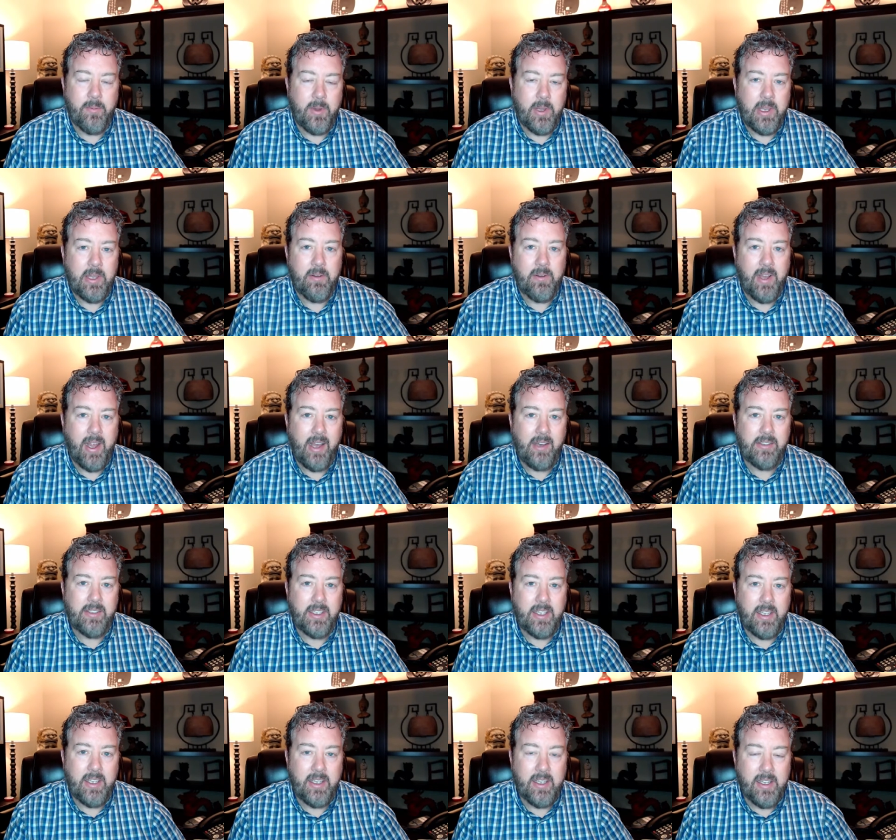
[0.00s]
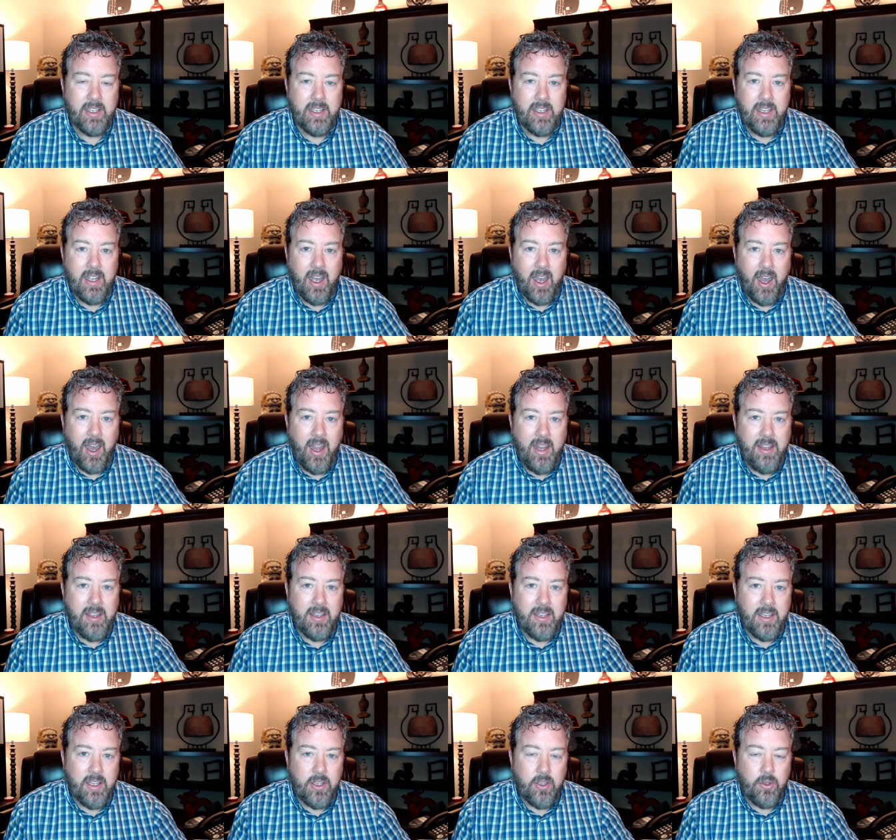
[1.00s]
In the reality, I
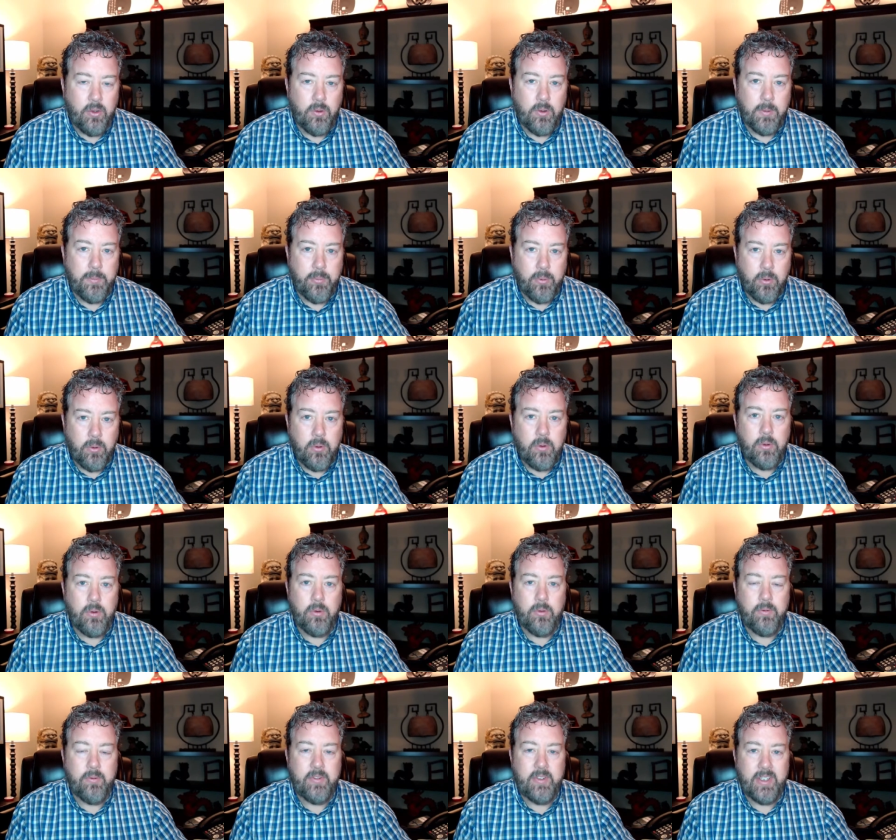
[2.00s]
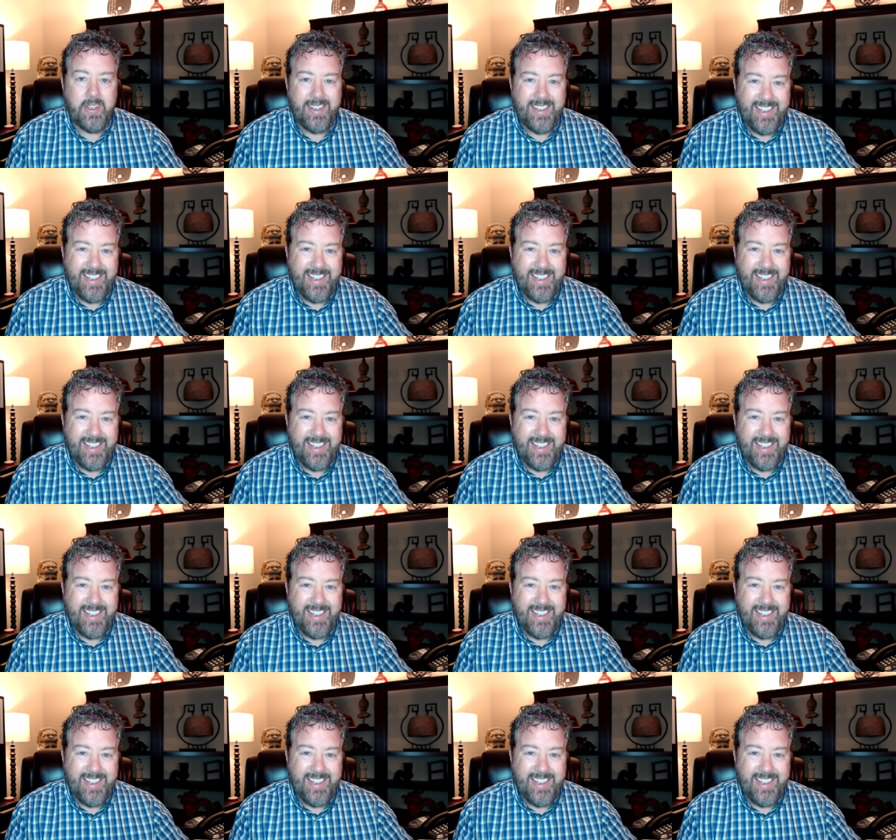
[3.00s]
could get you approved